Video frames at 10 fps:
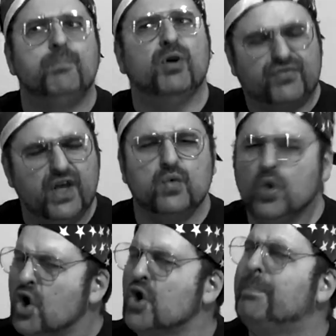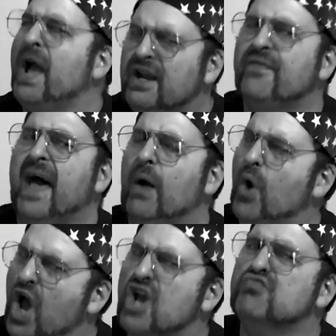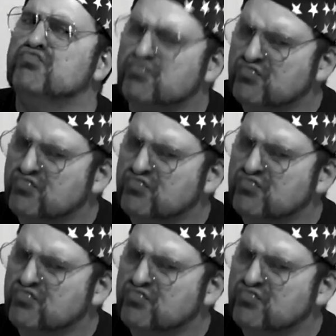But they were painted that way.